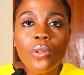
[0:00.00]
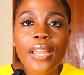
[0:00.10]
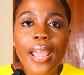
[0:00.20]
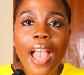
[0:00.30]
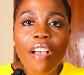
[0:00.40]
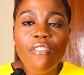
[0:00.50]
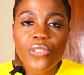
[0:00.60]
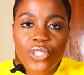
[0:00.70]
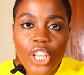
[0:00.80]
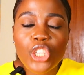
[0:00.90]
they
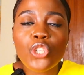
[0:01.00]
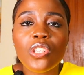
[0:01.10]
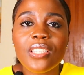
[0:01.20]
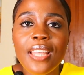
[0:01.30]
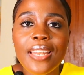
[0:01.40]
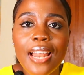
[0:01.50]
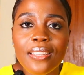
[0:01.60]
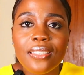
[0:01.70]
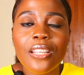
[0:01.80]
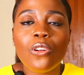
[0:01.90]
have sections there that
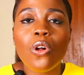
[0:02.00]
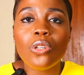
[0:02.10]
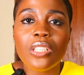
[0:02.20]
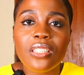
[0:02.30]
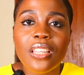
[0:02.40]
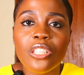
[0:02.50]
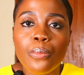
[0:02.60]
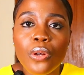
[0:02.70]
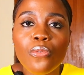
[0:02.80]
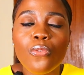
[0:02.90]
they sell all these
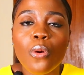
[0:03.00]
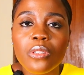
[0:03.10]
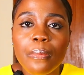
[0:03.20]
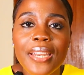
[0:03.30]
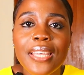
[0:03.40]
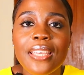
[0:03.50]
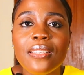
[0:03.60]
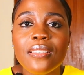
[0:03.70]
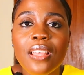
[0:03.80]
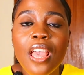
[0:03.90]
things. Body forms,
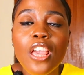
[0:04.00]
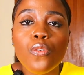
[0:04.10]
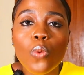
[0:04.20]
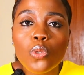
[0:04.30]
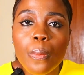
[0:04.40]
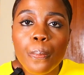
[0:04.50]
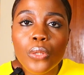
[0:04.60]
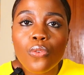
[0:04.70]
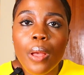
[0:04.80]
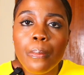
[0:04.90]
mannequins. If you want to
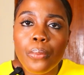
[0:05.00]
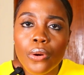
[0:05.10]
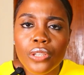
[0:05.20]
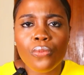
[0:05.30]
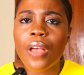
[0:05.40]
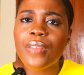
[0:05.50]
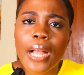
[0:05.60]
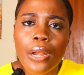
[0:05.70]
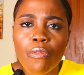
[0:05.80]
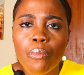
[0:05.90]
import from abroad, if you have
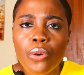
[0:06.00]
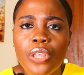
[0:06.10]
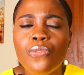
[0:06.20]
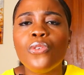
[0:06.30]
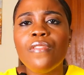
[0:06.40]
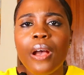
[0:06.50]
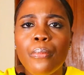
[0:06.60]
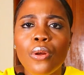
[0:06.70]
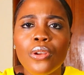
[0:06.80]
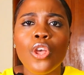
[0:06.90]
that kind of money, if you live
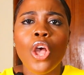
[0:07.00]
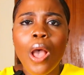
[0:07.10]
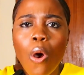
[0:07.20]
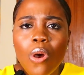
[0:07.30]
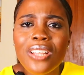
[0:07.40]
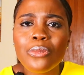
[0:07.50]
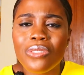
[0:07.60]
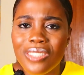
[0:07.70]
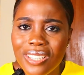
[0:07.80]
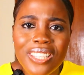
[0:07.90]
abroad,
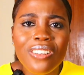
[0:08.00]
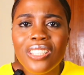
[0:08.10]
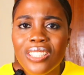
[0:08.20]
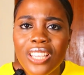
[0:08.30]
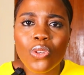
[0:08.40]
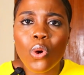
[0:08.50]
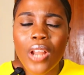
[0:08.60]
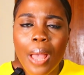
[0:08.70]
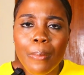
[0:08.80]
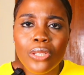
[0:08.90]
they sell these things
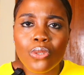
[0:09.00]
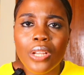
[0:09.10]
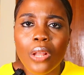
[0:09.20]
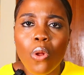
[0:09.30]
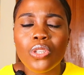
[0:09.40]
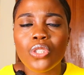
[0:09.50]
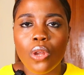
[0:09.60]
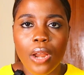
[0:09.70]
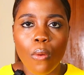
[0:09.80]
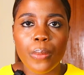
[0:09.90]
on Amazon and all
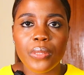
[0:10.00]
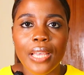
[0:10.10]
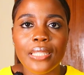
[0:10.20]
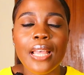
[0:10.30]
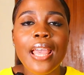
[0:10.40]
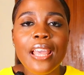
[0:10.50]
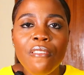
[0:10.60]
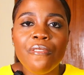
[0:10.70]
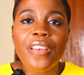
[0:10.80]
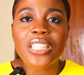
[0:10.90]
these other websites.
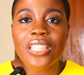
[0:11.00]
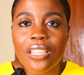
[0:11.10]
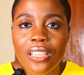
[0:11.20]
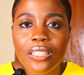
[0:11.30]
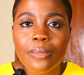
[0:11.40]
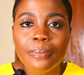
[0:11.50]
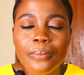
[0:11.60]
Invest in it,